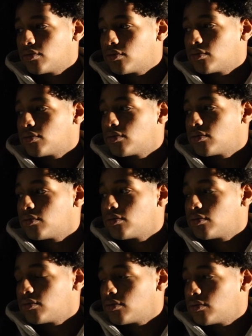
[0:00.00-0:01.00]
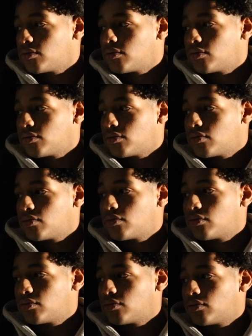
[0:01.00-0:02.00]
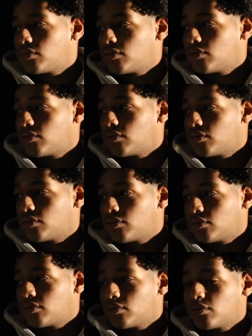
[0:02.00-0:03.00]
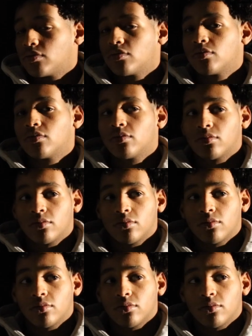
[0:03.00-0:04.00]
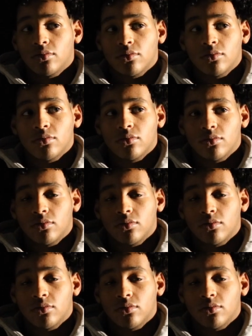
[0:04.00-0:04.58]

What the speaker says: (not speaking)